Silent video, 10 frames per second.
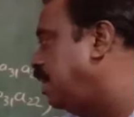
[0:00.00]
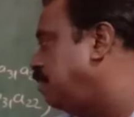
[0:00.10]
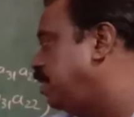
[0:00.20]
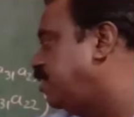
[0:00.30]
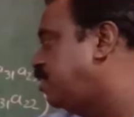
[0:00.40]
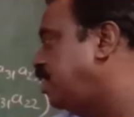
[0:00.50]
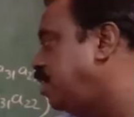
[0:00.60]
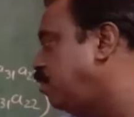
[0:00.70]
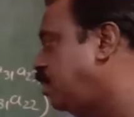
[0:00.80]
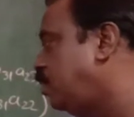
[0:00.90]
elements
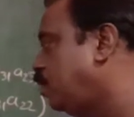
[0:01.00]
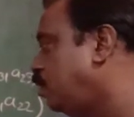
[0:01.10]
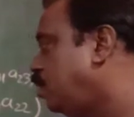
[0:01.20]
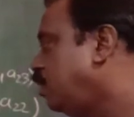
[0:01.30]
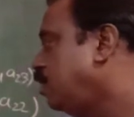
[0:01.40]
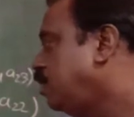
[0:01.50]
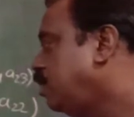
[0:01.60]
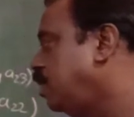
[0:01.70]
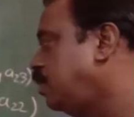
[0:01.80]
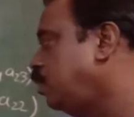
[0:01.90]
A12,
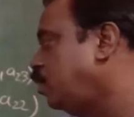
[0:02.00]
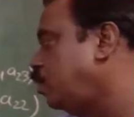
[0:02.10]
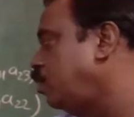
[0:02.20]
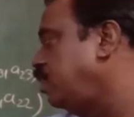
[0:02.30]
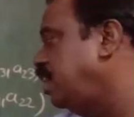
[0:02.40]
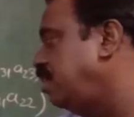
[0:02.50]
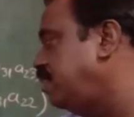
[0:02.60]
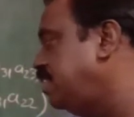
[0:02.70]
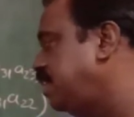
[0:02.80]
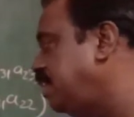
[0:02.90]
A22,
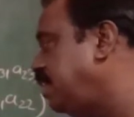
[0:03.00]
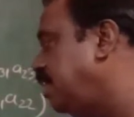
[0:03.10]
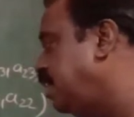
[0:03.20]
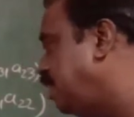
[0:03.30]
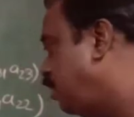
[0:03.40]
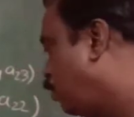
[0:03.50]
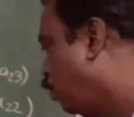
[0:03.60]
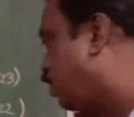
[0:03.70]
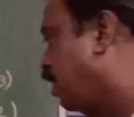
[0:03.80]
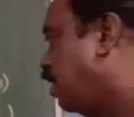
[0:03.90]
A13,
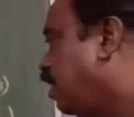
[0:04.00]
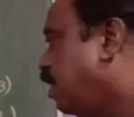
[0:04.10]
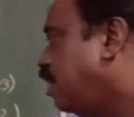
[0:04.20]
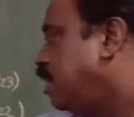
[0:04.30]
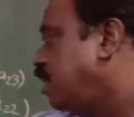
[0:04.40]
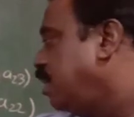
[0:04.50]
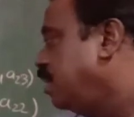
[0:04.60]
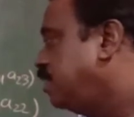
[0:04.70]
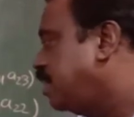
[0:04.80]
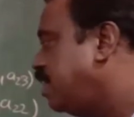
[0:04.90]
A23.
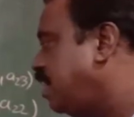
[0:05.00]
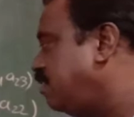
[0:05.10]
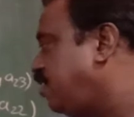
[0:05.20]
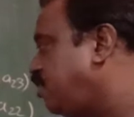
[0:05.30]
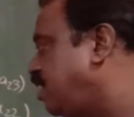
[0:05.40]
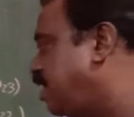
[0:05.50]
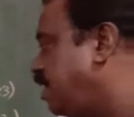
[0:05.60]
The class is there